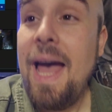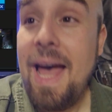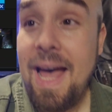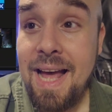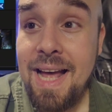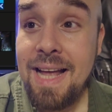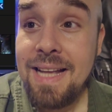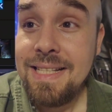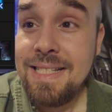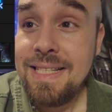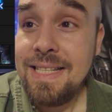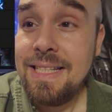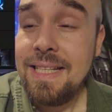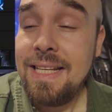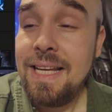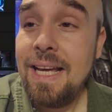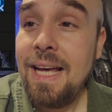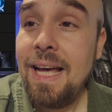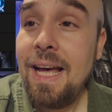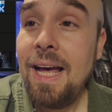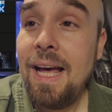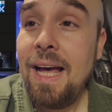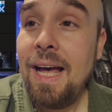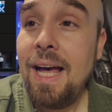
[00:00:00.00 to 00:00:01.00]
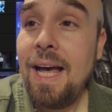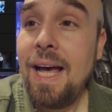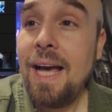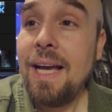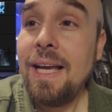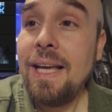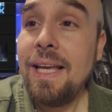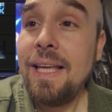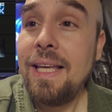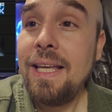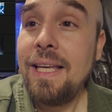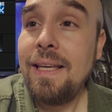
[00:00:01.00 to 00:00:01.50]
at a
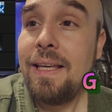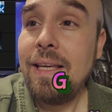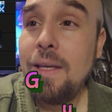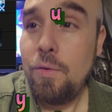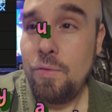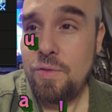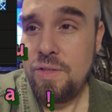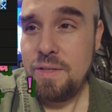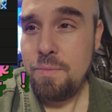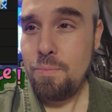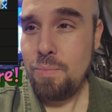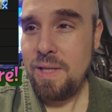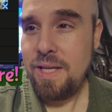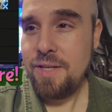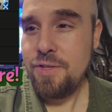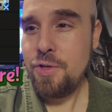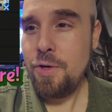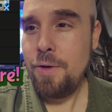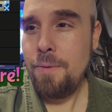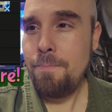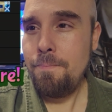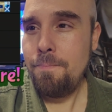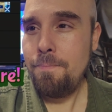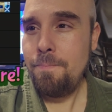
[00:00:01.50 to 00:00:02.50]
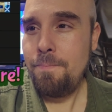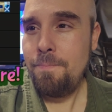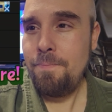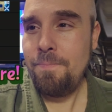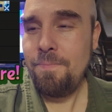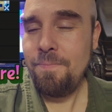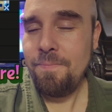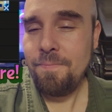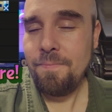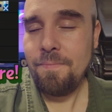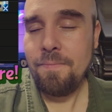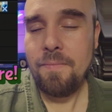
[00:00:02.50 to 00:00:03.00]
guilty pleasure.
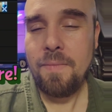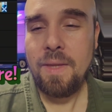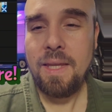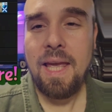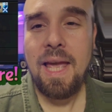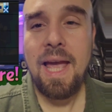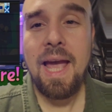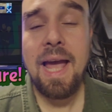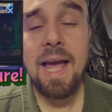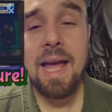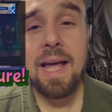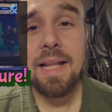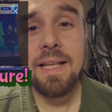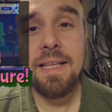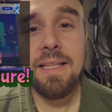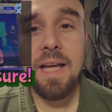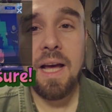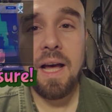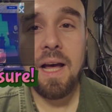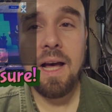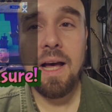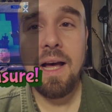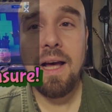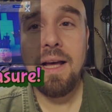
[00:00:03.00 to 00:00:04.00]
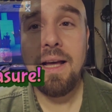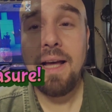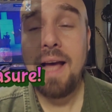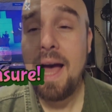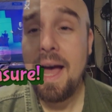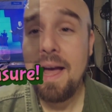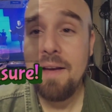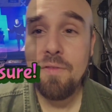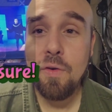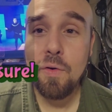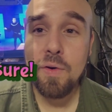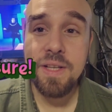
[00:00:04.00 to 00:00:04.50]
And
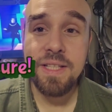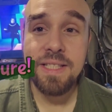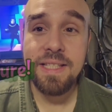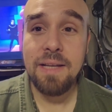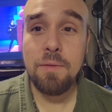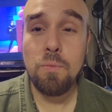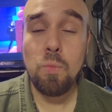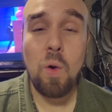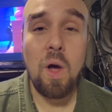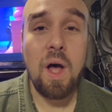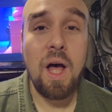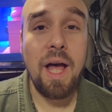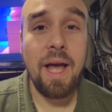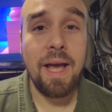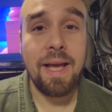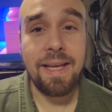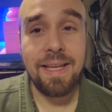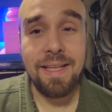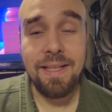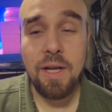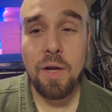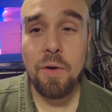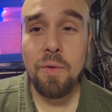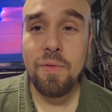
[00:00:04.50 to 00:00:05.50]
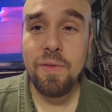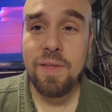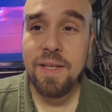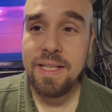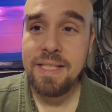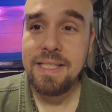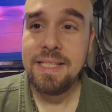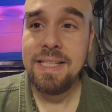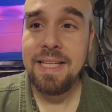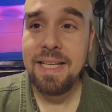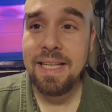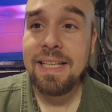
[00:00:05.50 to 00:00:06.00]
I've already said why.
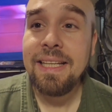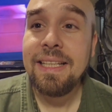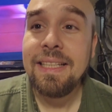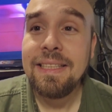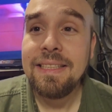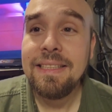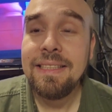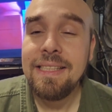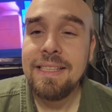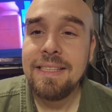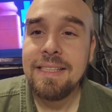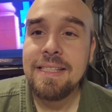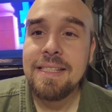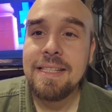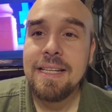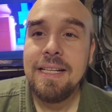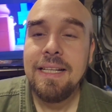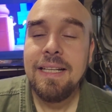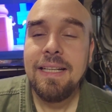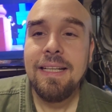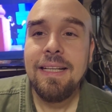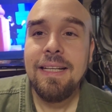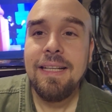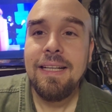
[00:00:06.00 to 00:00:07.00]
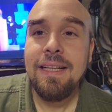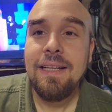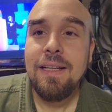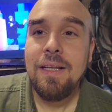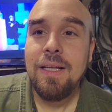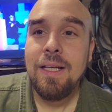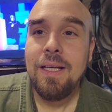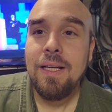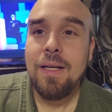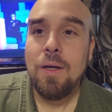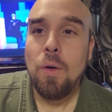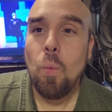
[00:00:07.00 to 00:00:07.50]
This is
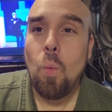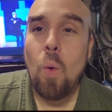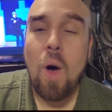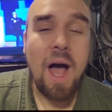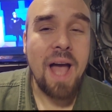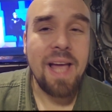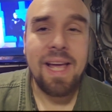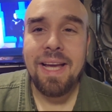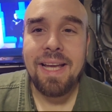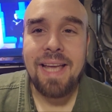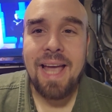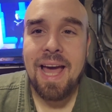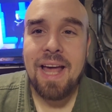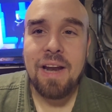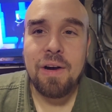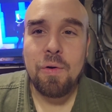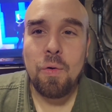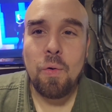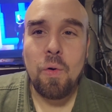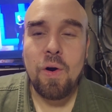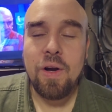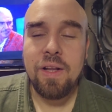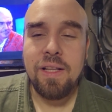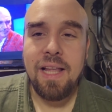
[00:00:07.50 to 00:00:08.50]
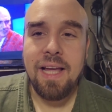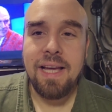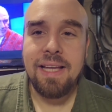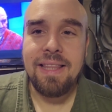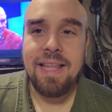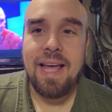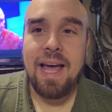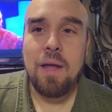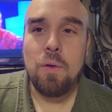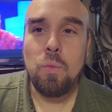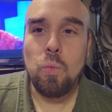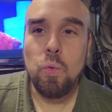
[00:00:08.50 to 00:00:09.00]
why a category like
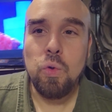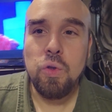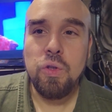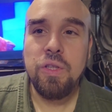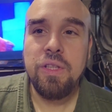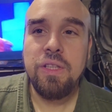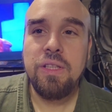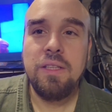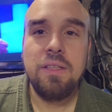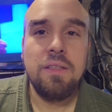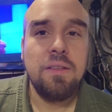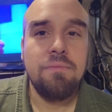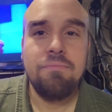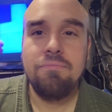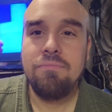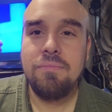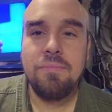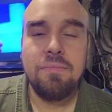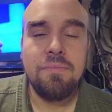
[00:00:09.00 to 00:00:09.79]
that would